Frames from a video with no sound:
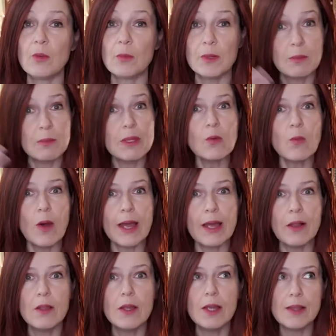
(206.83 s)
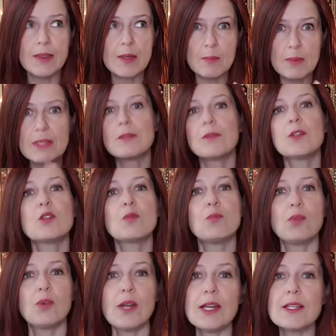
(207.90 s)
But meanwhile, the business
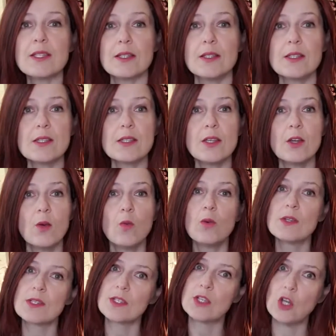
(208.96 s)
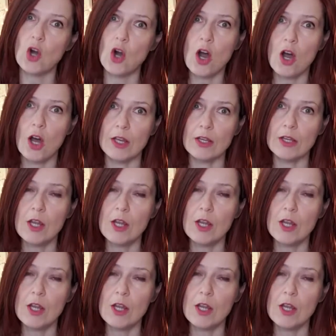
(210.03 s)
presence was gone.